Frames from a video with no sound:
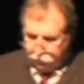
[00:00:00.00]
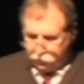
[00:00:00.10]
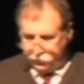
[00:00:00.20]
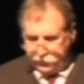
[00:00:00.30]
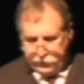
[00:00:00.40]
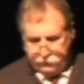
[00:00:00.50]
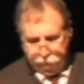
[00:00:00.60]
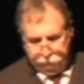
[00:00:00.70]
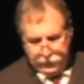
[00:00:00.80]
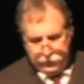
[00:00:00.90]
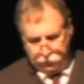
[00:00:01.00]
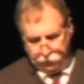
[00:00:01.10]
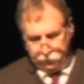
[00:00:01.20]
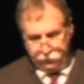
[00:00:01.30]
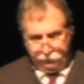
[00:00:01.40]
to create
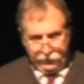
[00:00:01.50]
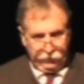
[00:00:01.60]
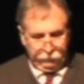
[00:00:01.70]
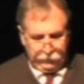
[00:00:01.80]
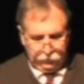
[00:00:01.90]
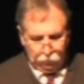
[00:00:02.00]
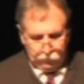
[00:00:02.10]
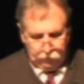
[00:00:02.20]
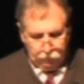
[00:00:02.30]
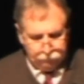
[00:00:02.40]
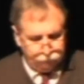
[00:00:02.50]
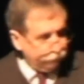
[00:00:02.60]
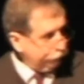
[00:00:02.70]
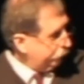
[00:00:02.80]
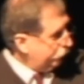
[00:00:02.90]
better development? Well,